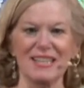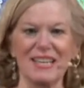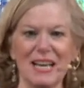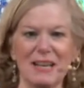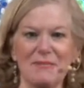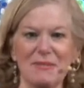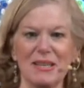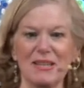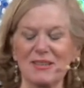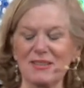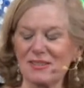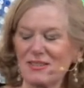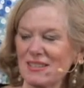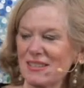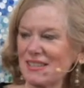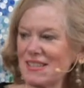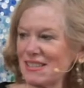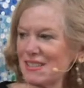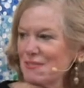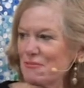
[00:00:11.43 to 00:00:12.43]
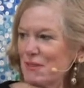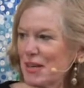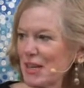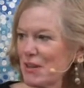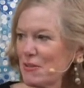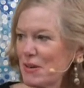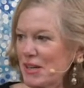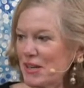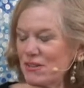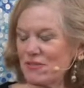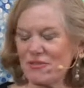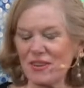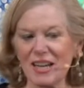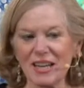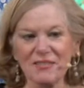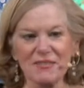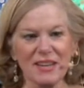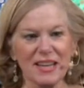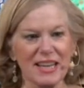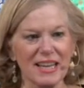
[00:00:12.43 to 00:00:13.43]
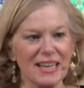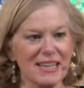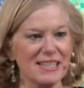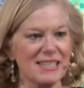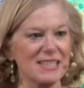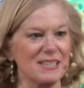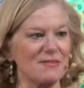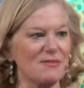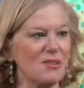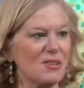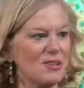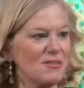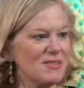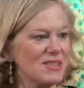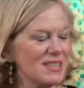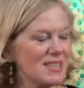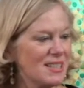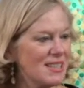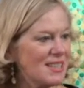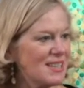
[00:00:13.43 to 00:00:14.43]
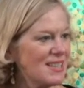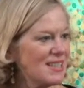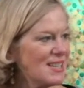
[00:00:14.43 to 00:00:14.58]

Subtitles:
I'm either running one of your 5Ks, involved in